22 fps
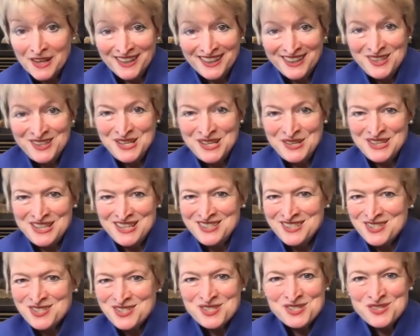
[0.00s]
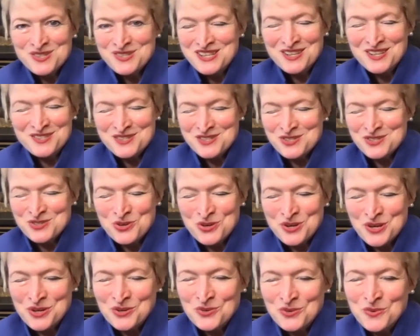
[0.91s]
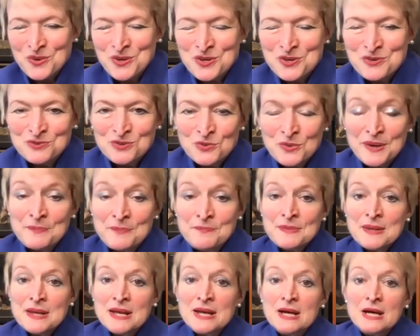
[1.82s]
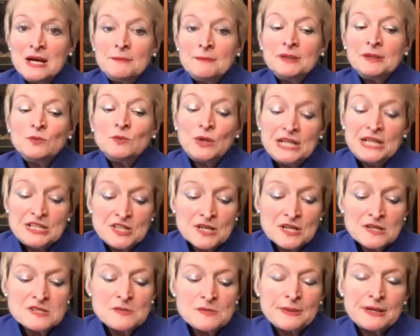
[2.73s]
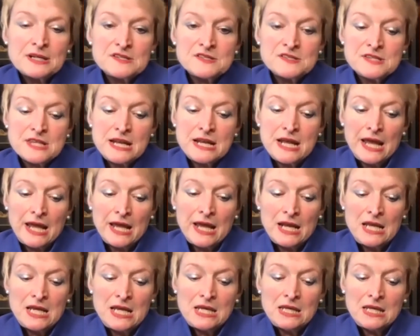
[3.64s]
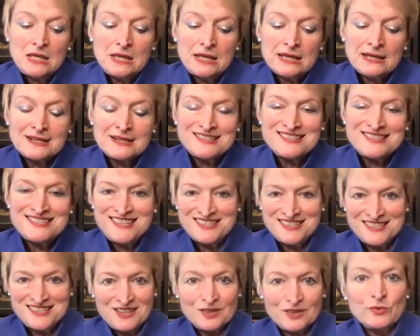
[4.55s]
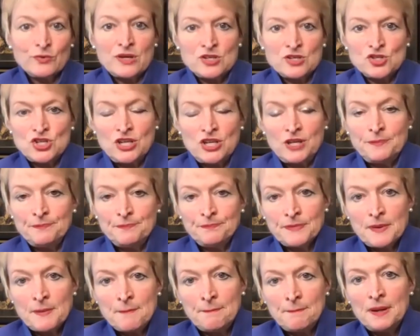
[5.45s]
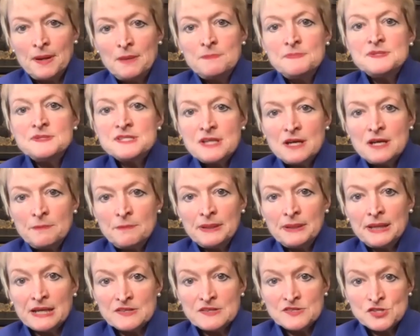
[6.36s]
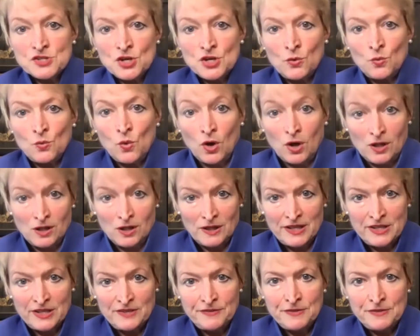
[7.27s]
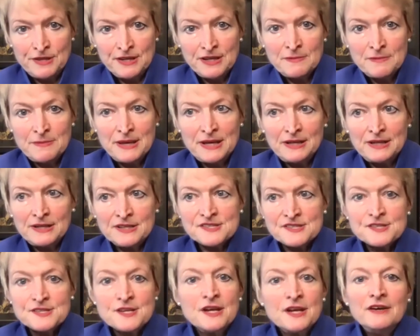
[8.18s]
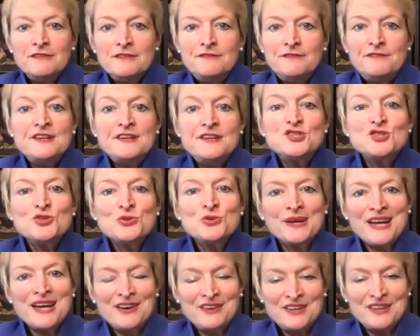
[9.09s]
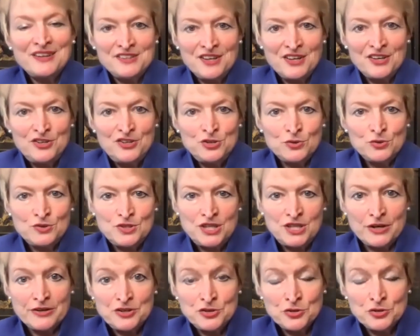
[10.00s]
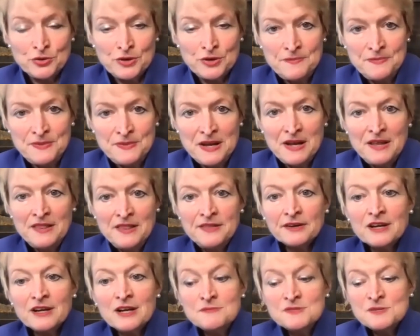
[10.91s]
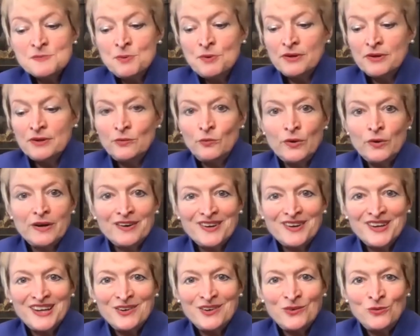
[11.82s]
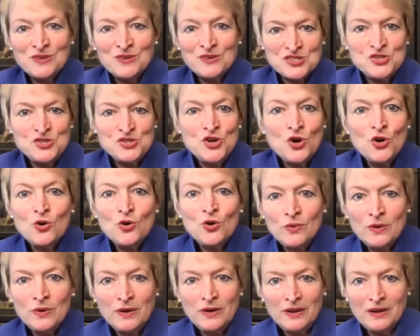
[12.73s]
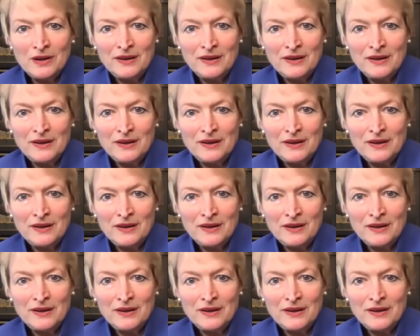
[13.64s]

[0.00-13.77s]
He tells the story in a wonderful way. But what he talks about is that any existing regime bumps up against a wall. And if you think about it as venturing out into unknown territory, there comes a point where what's known